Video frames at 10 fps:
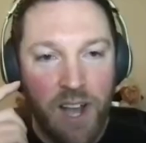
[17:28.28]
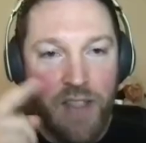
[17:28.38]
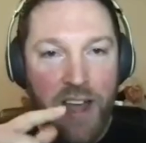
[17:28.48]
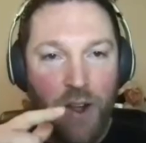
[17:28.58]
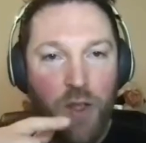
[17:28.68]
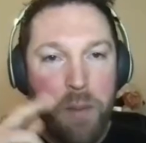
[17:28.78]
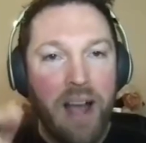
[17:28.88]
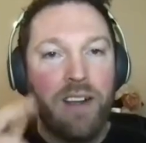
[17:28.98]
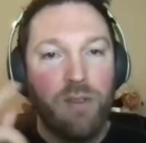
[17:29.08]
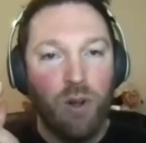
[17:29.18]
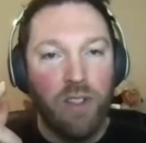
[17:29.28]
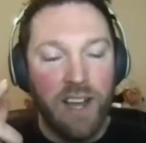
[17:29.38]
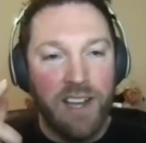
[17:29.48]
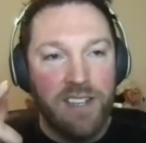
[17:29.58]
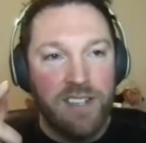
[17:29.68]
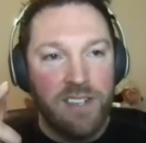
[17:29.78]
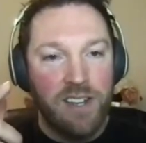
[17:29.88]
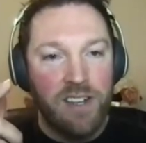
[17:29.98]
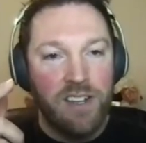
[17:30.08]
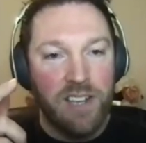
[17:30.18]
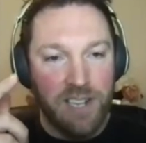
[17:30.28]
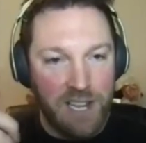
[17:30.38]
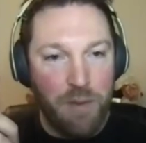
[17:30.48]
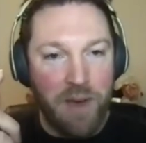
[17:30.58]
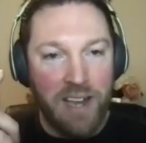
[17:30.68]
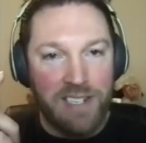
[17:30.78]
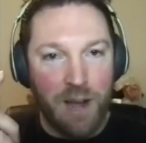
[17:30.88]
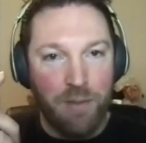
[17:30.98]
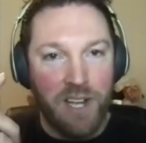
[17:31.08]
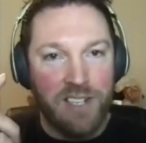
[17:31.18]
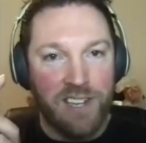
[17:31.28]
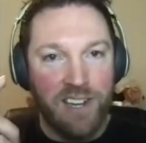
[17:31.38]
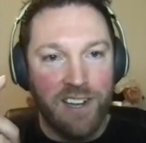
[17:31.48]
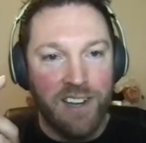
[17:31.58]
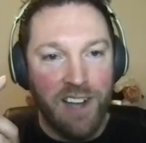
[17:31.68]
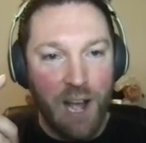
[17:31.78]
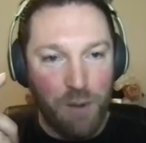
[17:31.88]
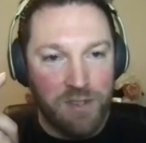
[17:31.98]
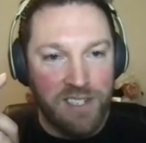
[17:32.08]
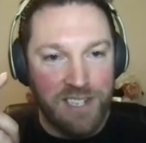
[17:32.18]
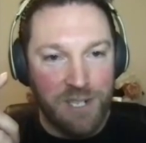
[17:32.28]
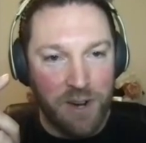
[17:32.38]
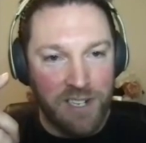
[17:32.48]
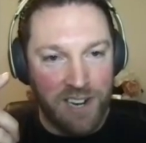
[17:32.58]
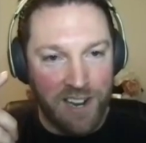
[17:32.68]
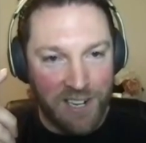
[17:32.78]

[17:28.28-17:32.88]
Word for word: And then on the back of all this, your teammate Zach Mercer helps the situation.